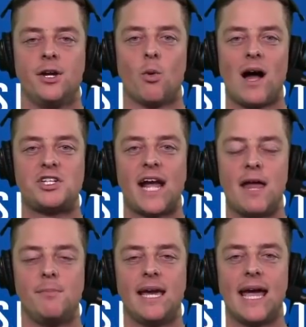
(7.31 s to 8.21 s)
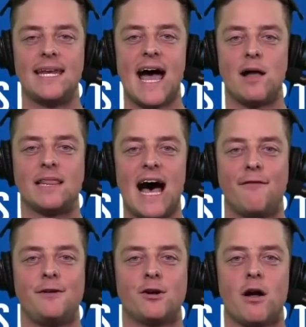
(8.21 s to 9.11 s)
You're watching NBA Now
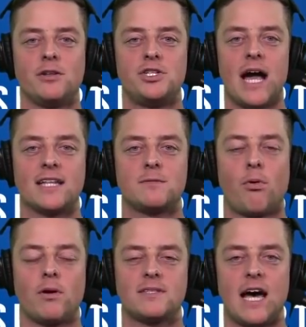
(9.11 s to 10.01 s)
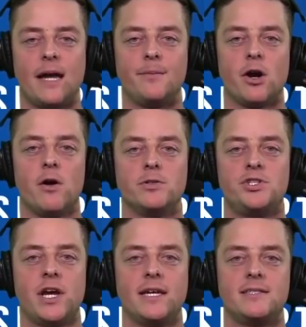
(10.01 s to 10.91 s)
live here on Chat Sports. I am your host,
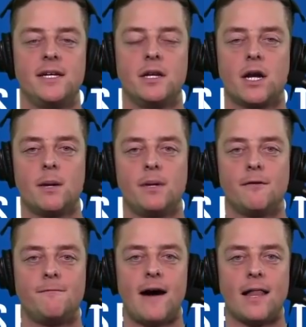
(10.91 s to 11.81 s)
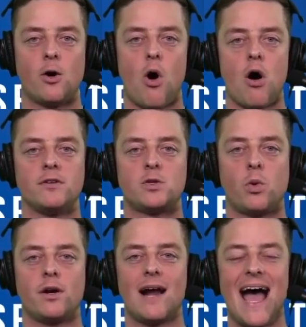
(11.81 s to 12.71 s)
Chase Sr. Give me a follow on
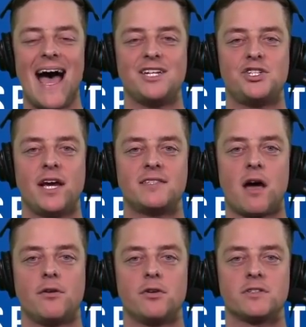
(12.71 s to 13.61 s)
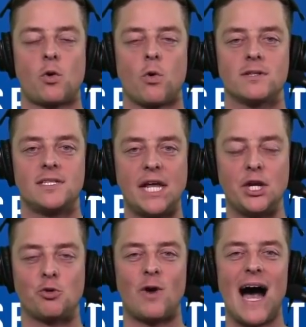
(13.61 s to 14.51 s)
Twitter at Chase underscore
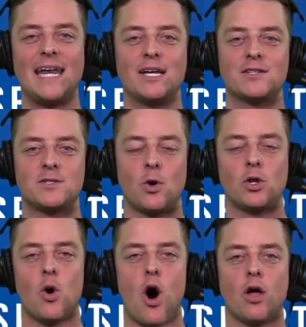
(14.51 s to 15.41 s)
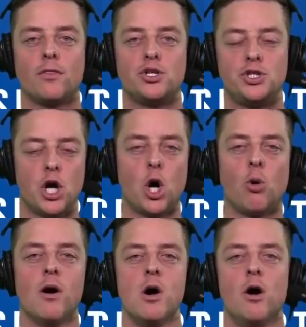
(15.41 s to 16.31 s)
Sr. Riding solo on the
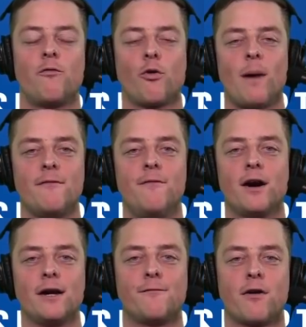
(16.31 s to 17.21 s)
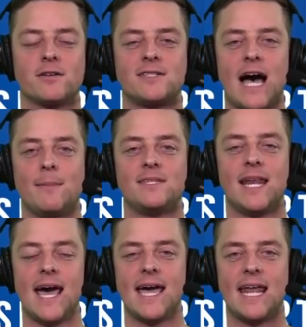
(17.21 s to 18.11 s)
show for my very first time
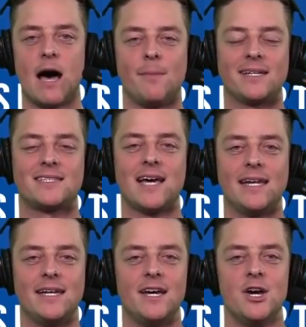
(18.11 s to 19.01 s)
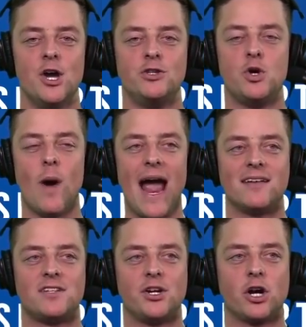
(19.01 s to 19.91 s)
today, and I'm excited to
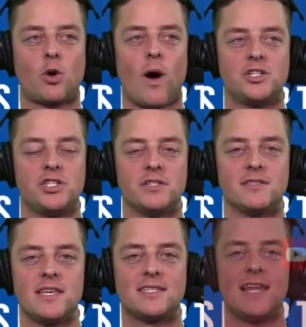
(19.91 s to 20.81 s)
answer your questions. This